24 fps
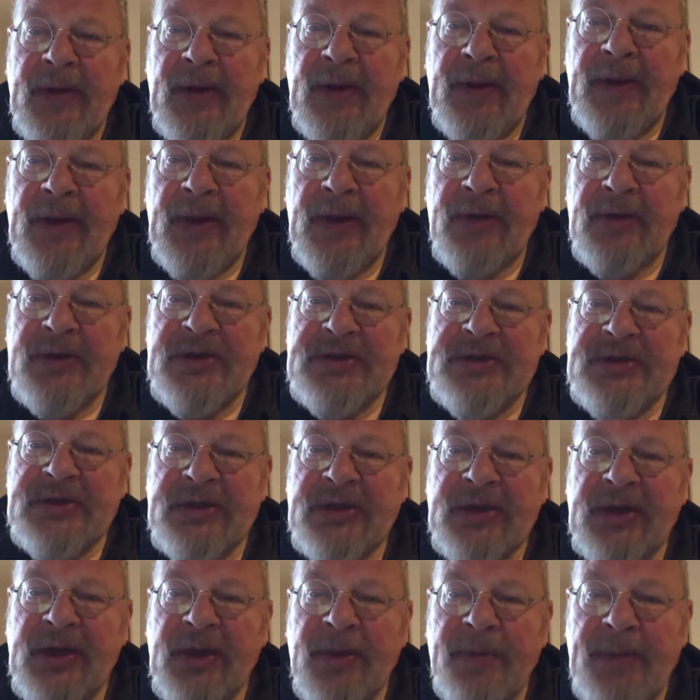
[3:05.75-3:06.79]
the
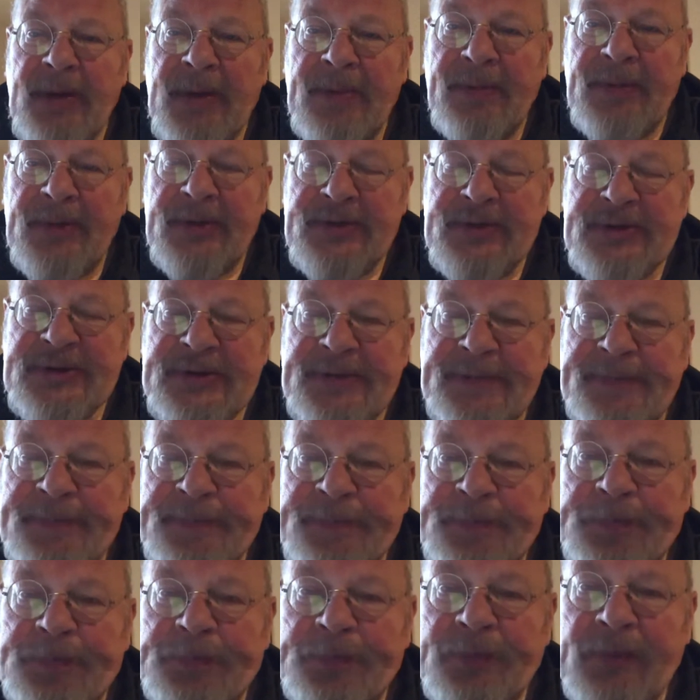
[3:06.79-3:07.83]
Christian commitment.
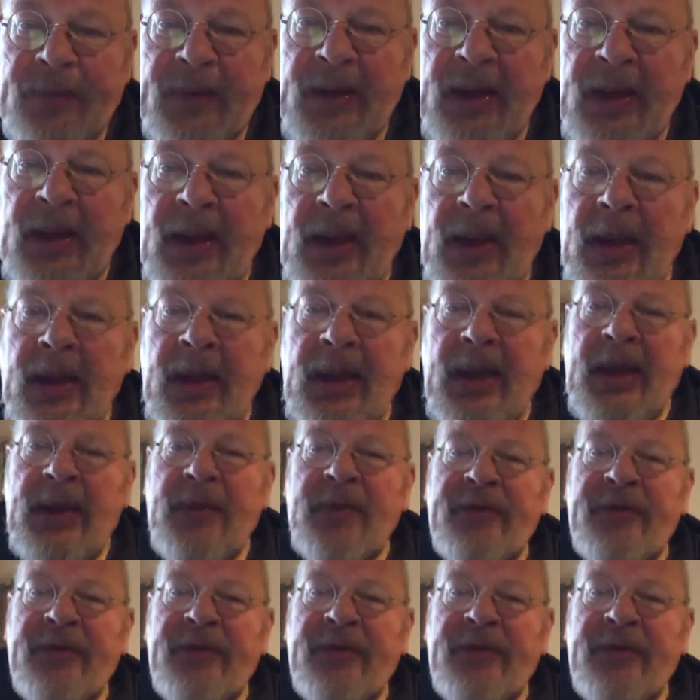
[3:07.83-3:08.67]
He was